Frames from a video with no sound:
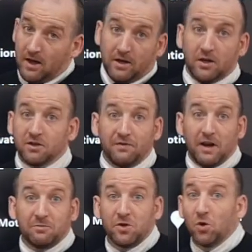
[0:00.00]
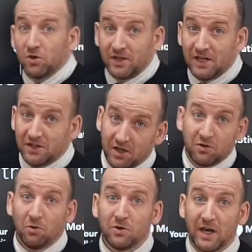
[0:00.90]
You can develop your teaching
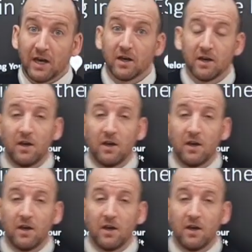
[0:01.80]
toolkit.